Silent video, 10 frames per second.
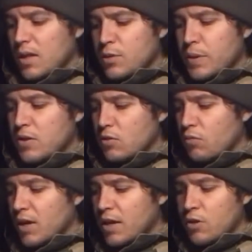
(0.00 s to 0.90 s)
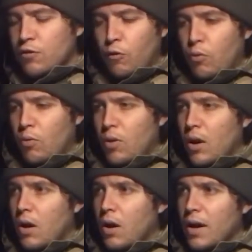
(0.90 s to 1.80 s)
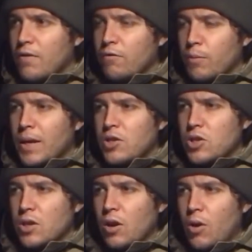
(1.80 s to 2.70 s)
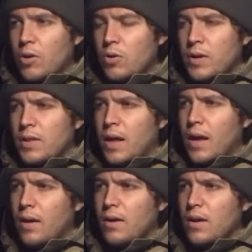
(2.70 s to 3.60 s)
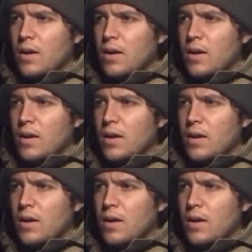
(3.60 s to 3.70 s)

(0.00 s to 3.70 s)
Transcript: There's been some really useful uh, information going on in there,